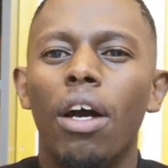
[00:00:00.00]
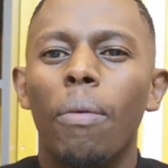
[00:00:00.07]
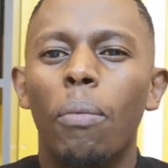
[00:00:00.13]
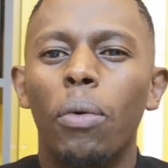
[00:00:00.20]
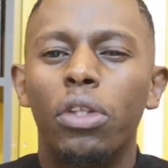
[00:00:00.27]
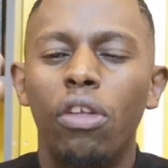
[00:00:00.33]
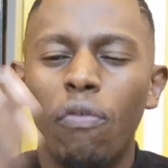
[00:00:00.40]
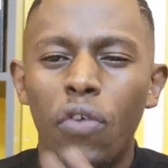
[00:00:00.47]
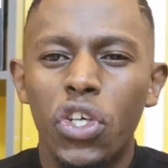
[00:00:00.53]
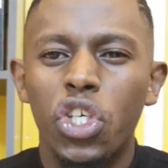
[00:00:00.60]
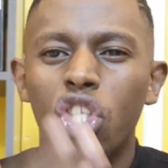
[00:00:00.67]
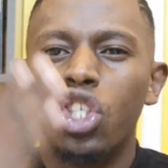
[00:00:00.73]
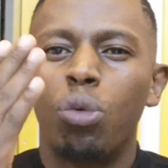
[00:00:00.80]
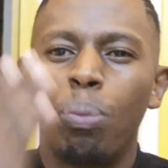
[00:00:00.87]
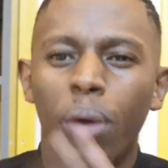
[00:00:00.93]

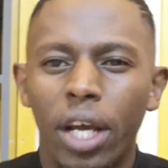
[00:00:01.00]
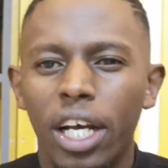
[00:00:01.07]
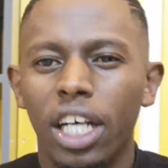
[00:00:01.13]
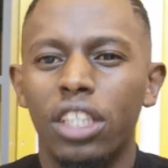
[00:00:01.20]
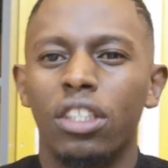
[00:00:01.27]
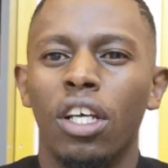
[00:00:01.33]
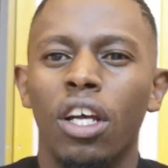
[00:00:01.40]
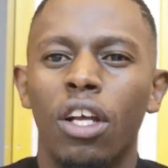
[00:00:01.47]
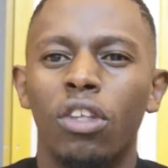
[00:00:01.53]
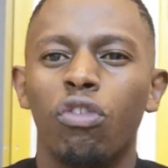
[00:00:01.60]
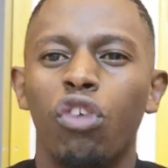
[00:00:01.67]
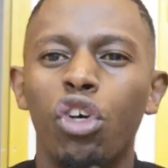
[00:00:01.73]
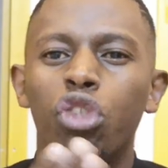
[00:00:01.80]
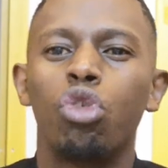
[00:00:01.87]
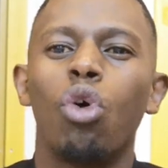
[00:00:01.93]
motivation speakers
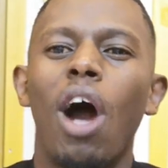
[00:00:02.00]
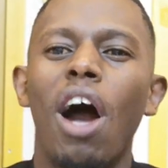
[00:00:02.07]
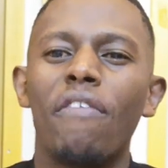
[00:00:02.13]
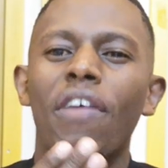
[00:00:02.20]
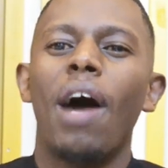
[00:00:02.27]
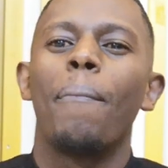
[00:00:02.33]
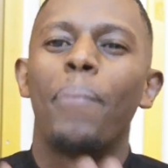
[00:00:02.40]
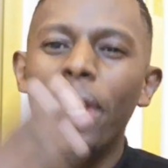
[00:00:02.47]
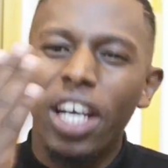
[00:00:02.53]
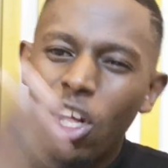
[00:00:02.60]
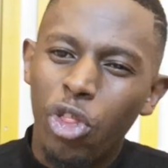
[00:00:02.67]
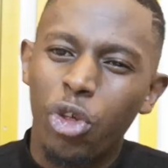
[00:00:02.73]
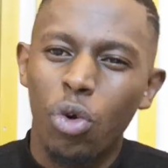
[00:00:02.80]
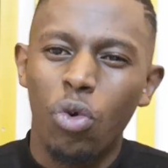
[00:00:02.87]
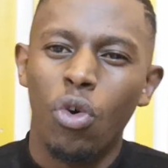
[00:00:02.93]
for you to have a
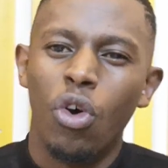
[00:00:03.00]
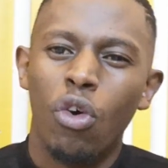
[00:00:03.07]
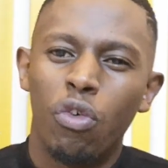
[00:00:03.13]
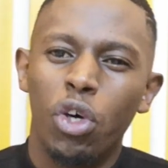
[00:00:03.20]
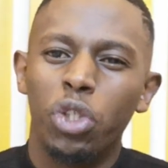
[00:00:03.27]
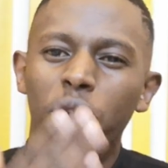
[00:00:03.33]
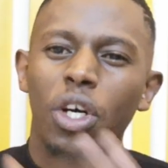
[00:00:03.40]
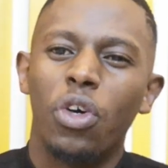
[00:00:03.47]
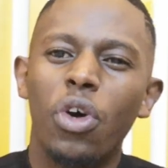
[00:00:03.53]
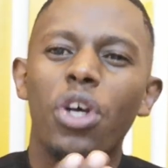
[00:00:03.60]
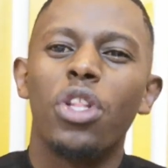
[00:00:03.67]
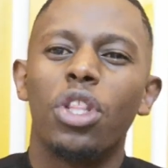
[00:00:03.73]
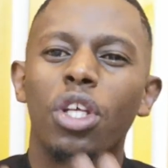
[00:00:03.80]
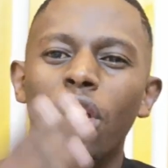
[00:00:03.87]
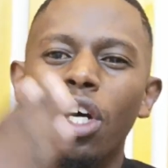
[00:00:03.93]
breakthrough what you're
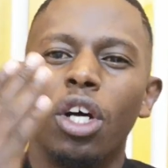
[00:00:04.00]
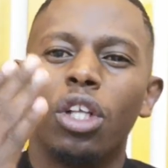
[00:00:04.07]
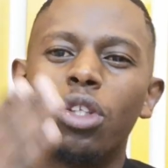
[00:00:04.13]
going